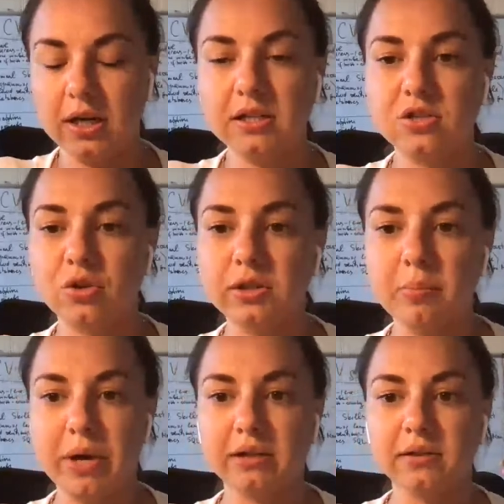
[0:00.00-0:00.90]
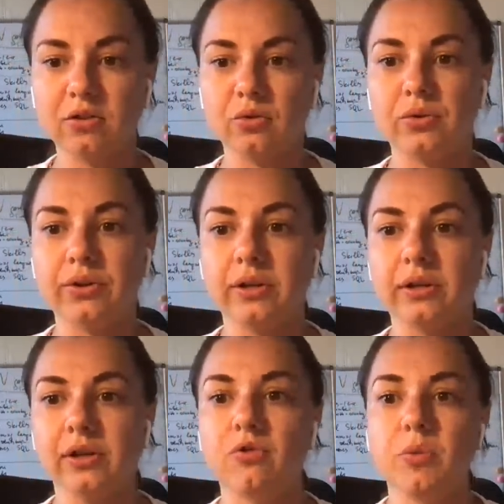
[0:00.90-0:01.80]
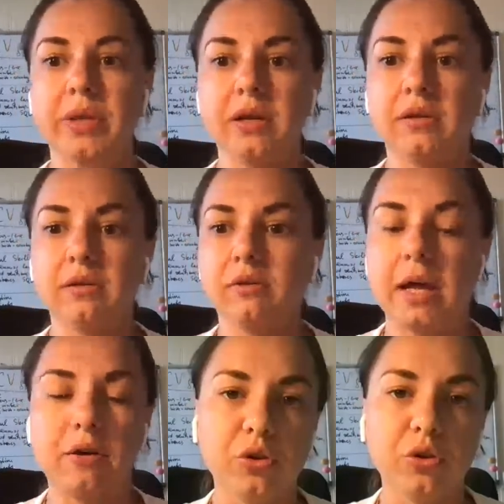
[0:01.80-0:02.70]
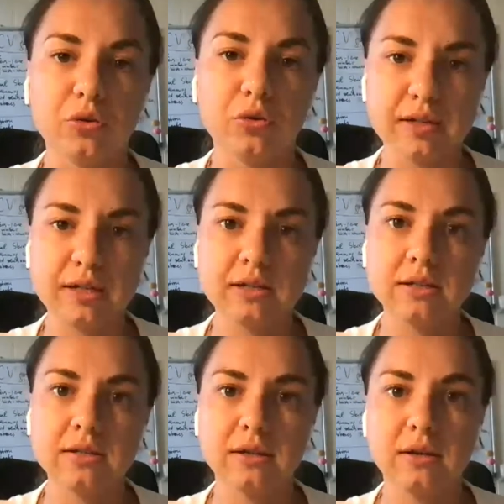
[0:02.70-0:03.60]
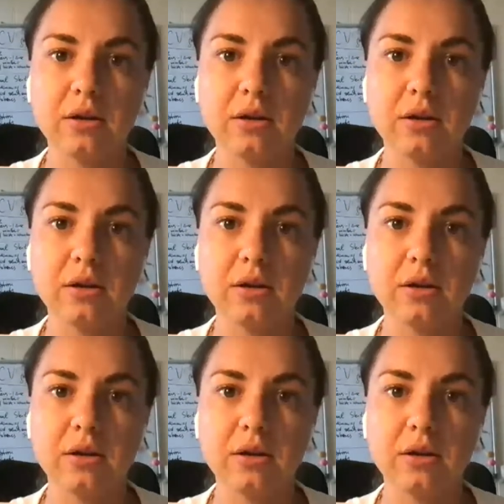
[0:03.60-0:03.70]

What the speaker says: it's not dependent on the European your residence.